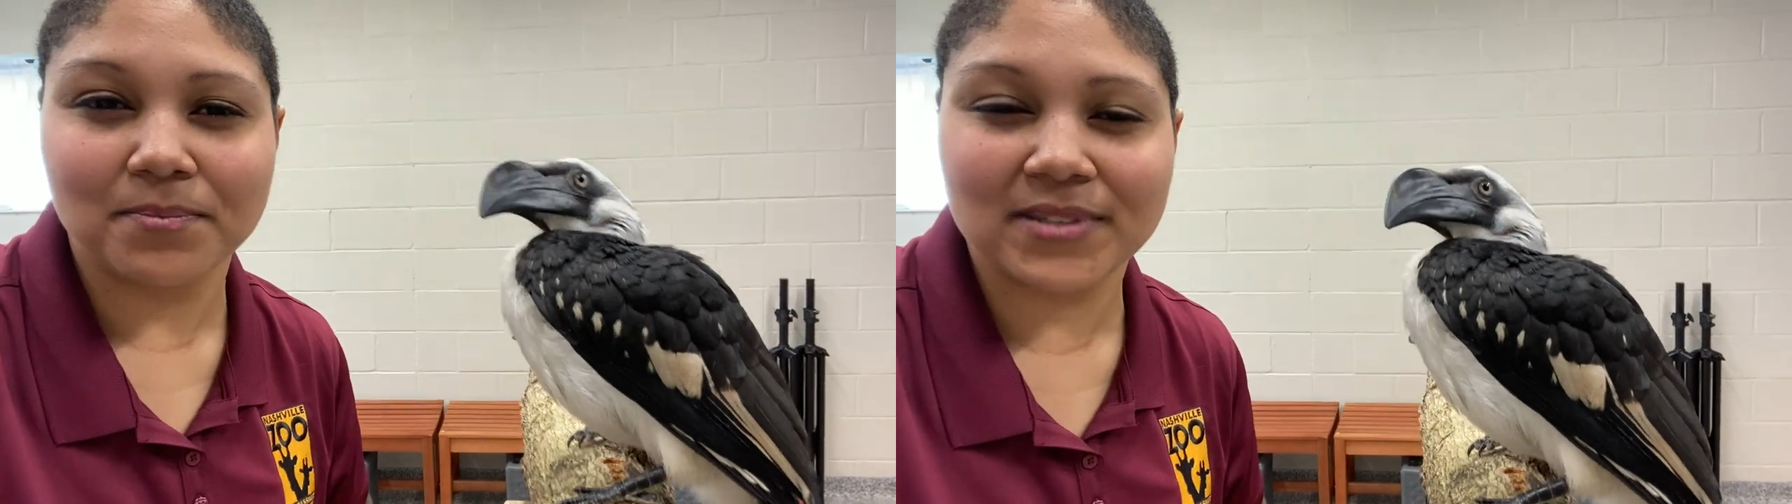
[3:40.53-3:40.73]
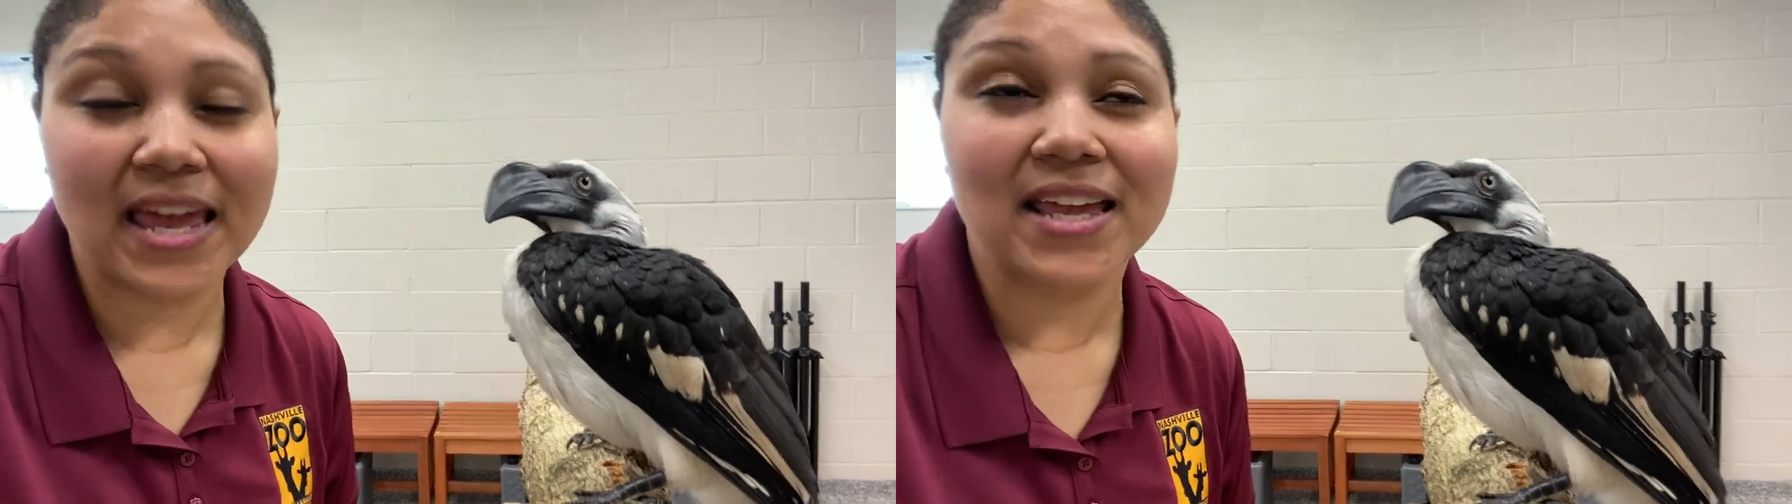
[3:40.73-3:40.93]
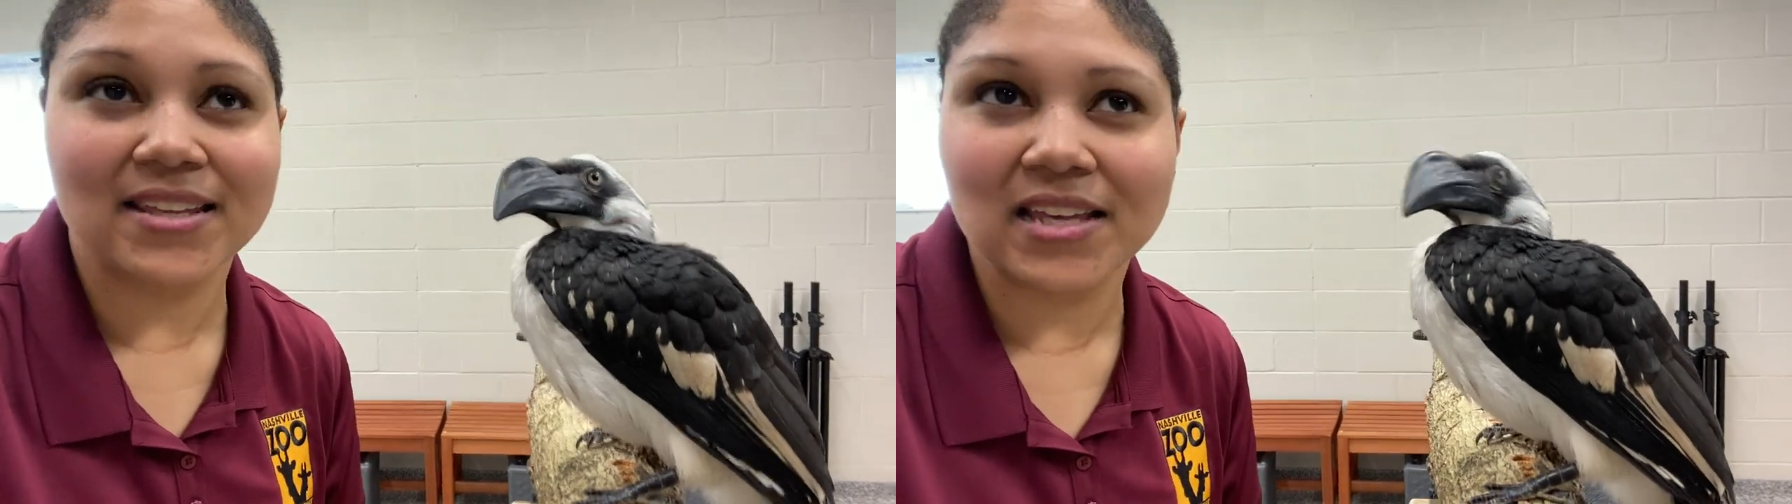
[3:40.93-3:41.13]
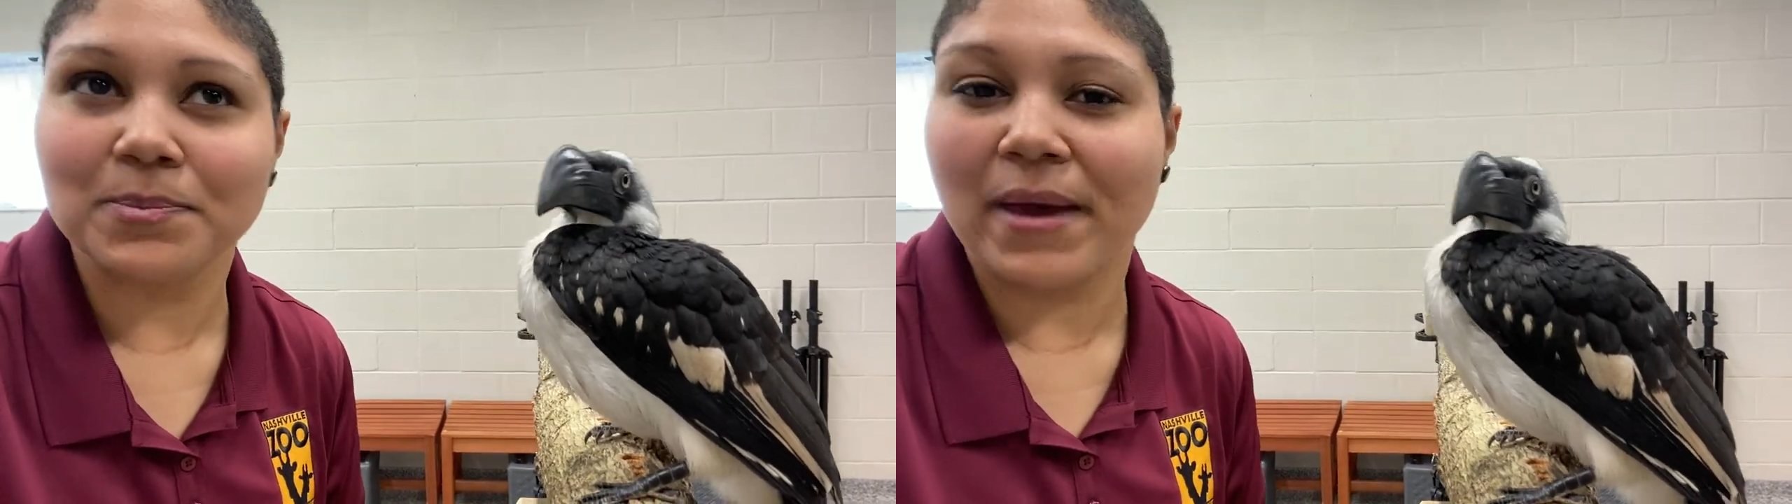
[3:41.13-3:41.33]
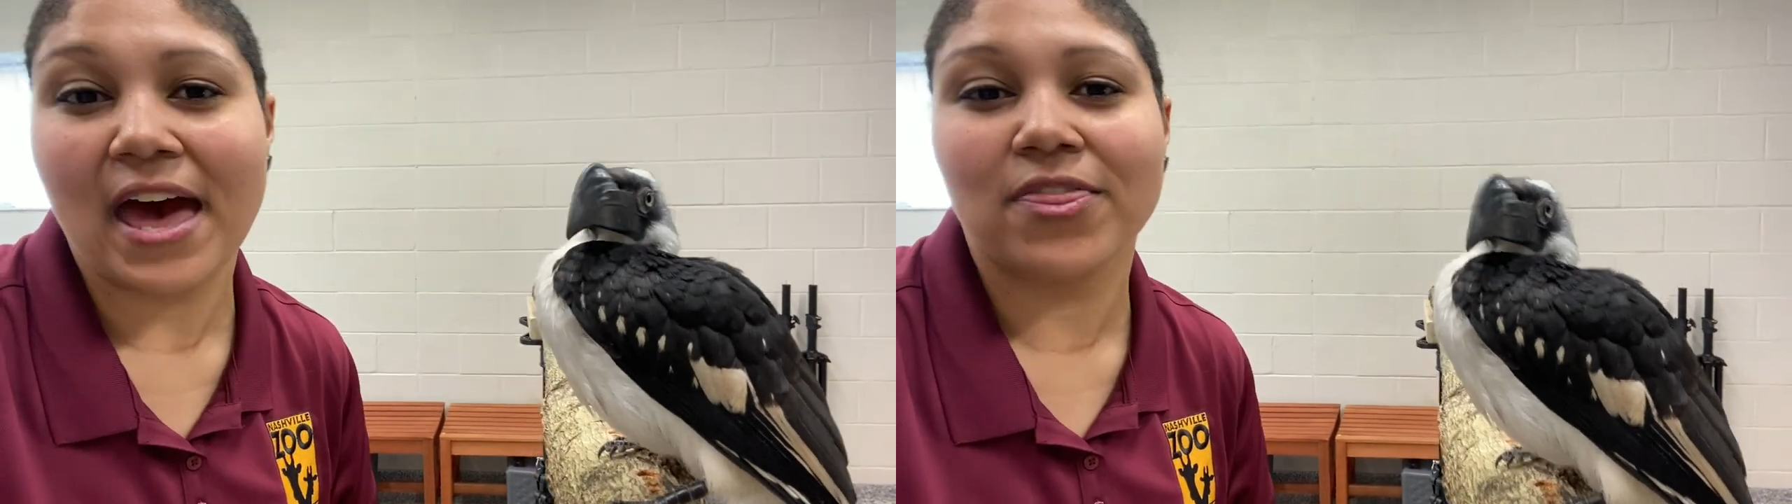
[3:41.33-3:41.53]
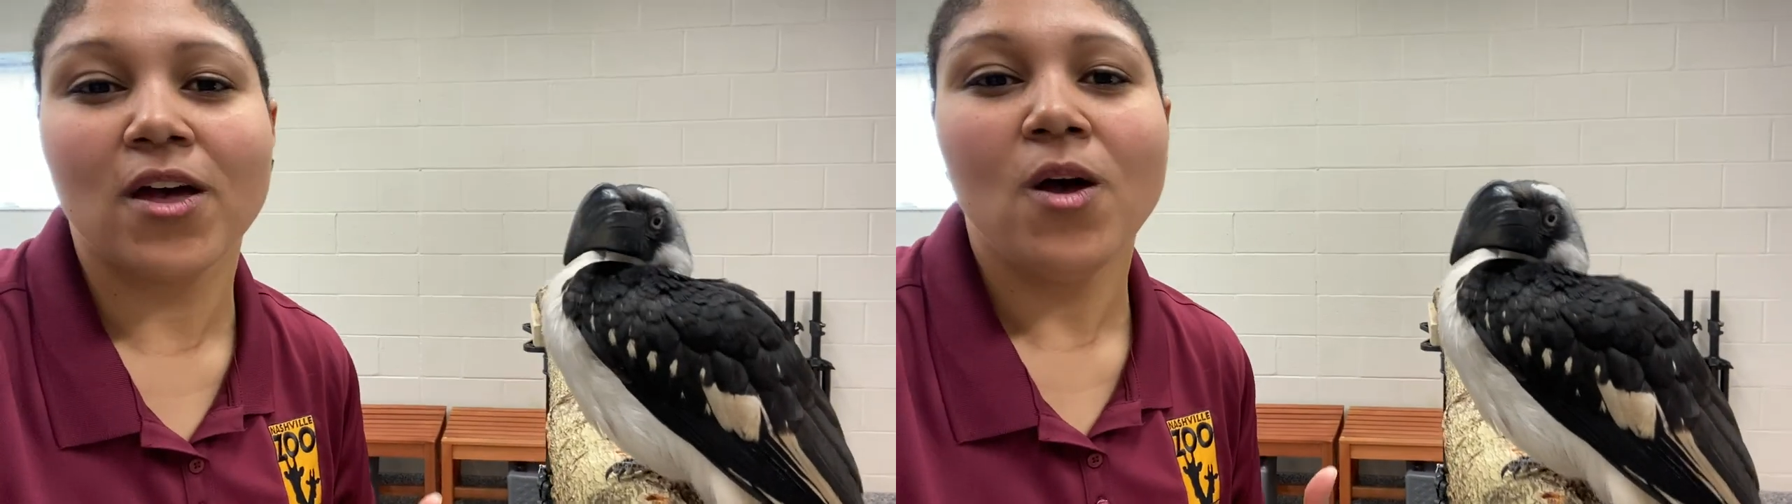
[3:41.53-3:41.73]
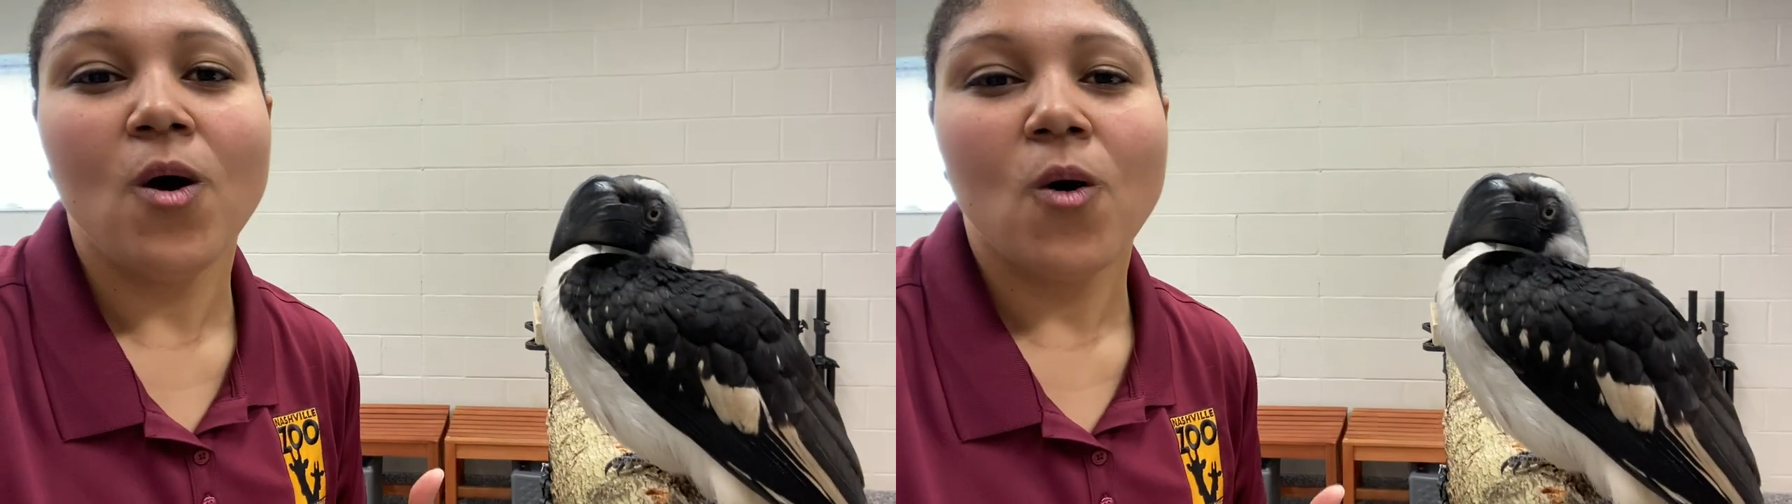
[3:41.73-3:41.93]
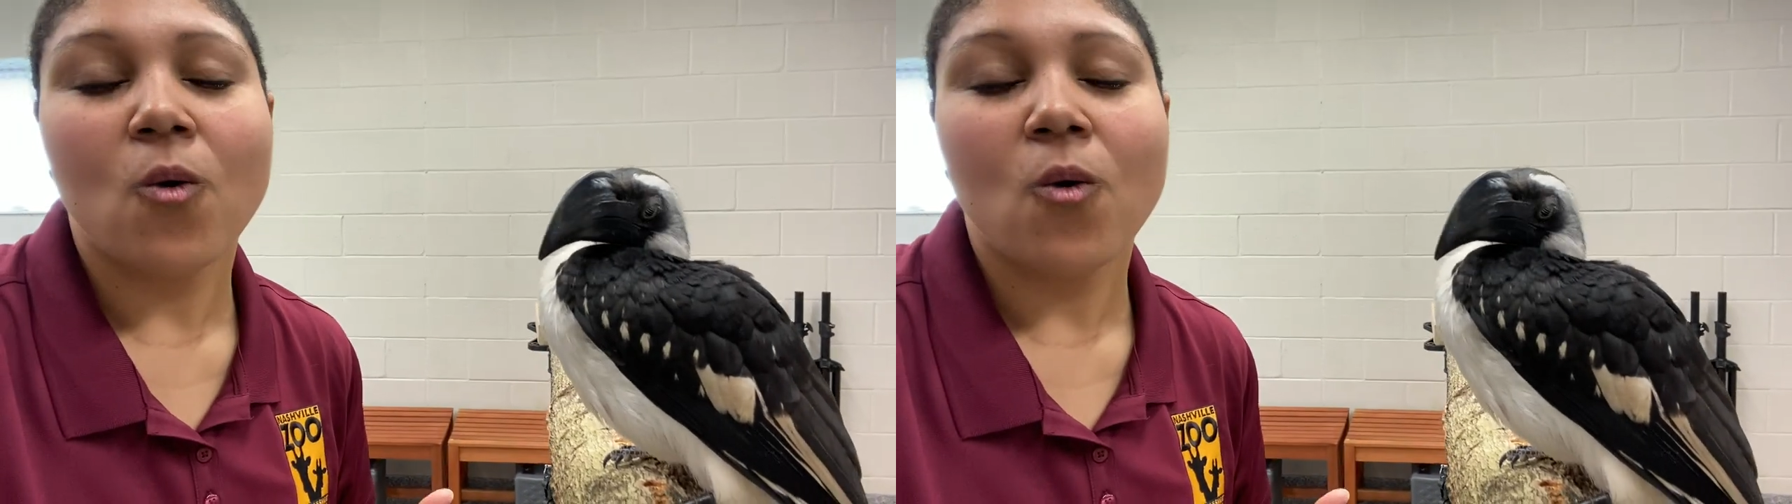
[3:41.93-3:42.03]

take a dust bath